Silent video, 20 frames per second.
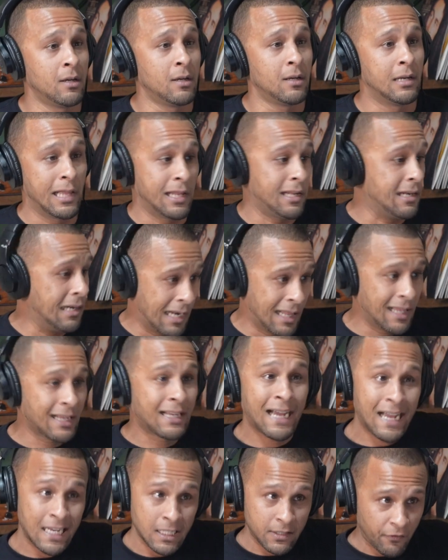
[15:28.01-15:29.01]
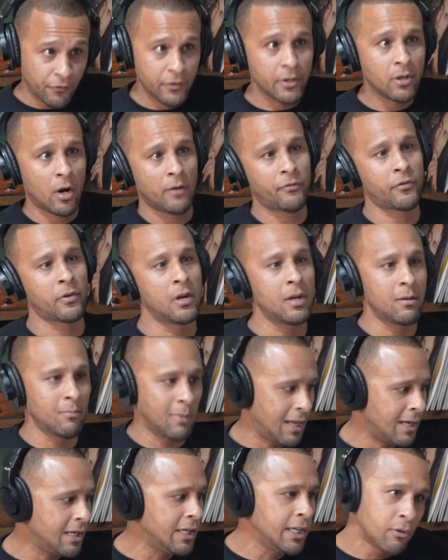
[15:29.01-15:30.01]
Let guys feed off of him.
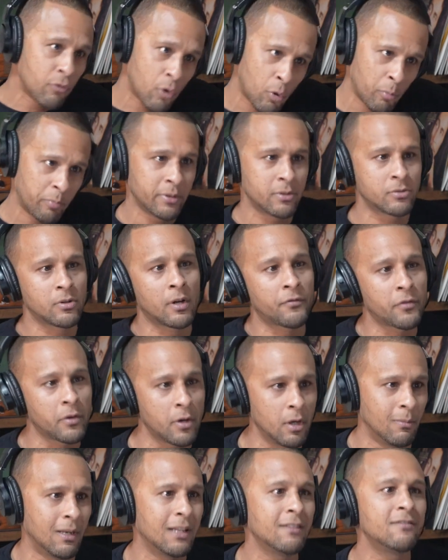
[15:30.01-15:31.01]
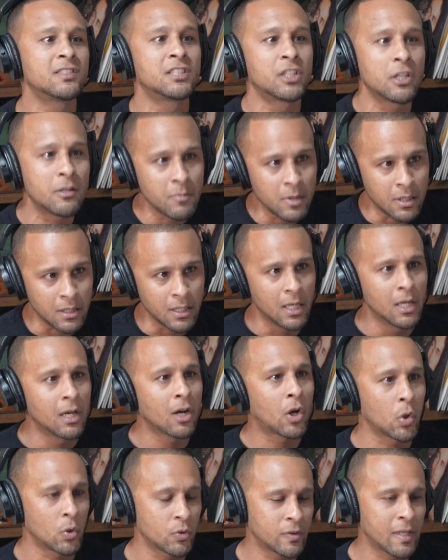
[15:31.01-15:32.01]
Let Hero build off of him. Let Jimmy
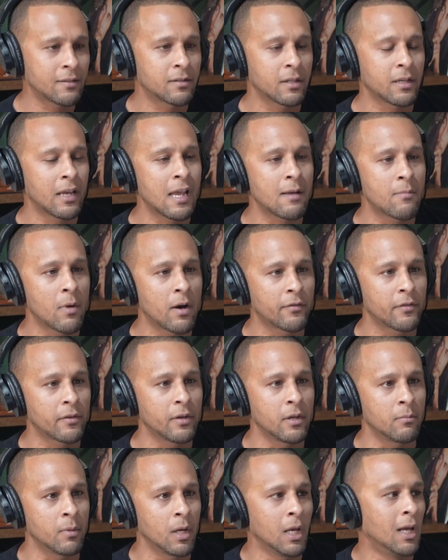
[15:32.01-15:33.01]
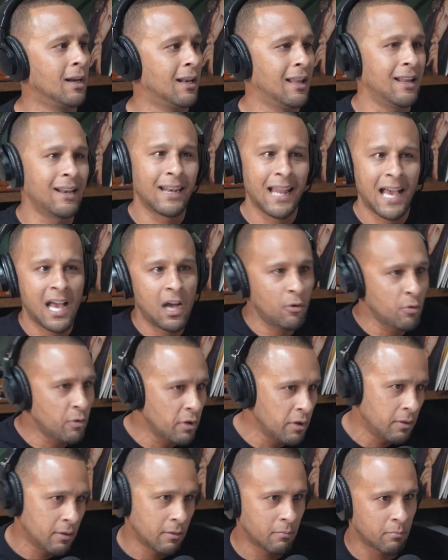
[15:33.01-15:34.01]
close out the game off of him. Let
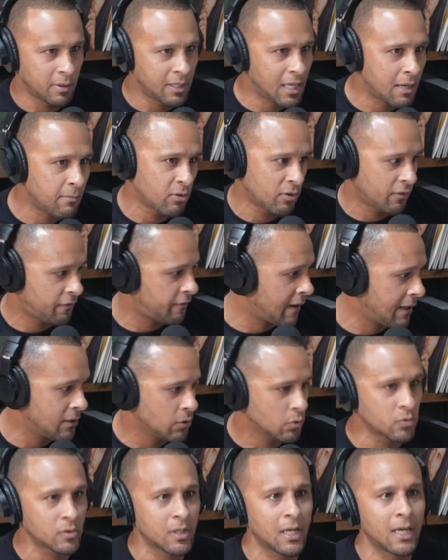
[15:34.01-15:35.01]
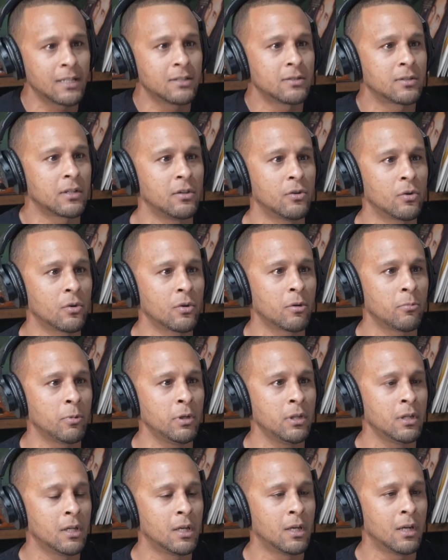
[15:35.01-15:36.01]
Lowry be able to find those guys. You know what I
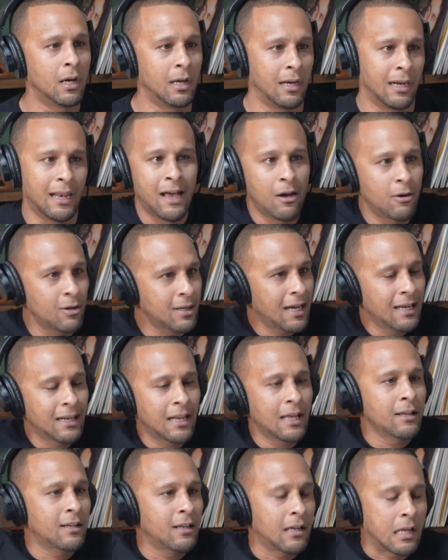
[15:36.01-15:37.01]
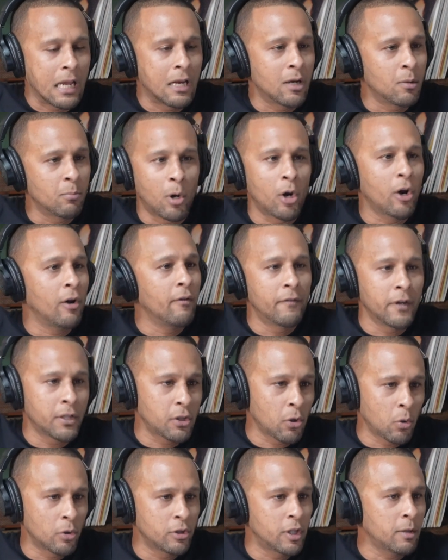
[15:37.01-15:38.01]
mean? Allow a guy like Caleb Martin and
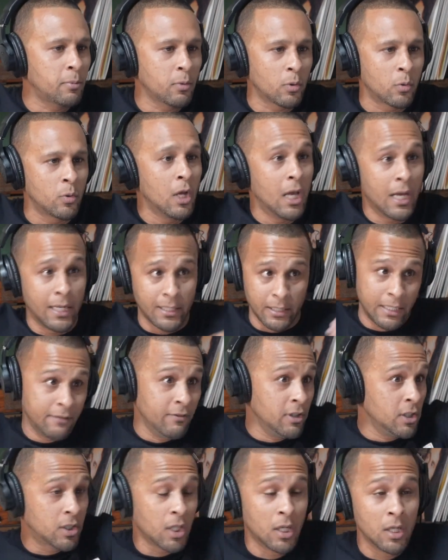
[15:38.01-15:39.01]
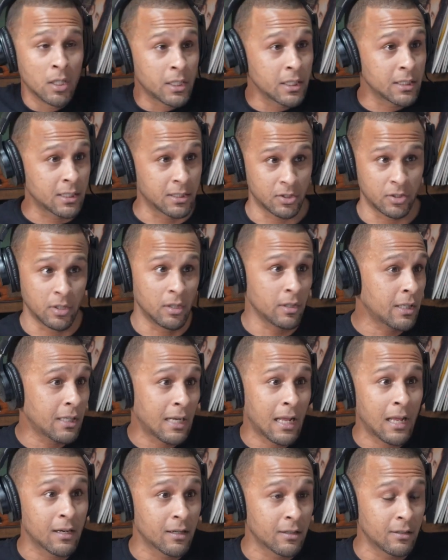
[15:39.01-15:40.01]
Victor Oladipo and even Duncan, because Duncan
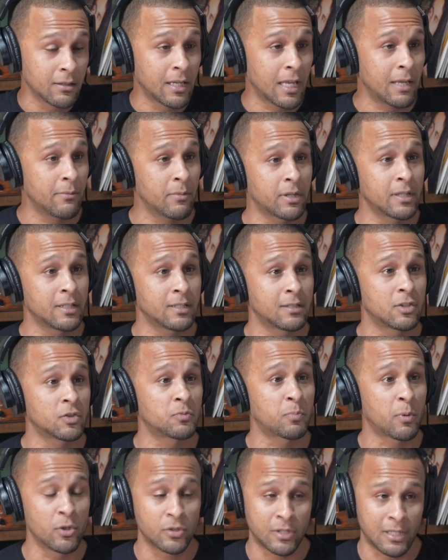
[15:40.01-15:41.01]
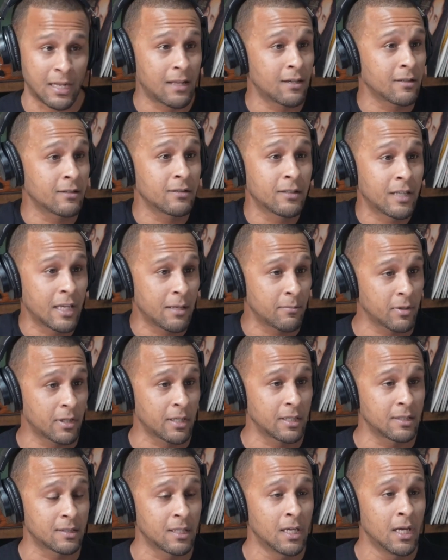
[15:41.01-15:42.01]
had a good game against the Spurs and had a good game
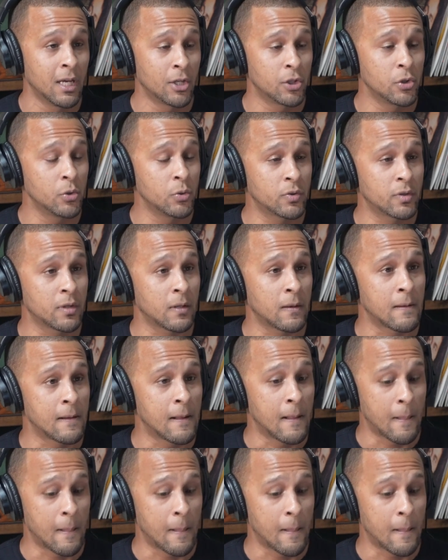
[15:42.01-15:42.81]
against Houston.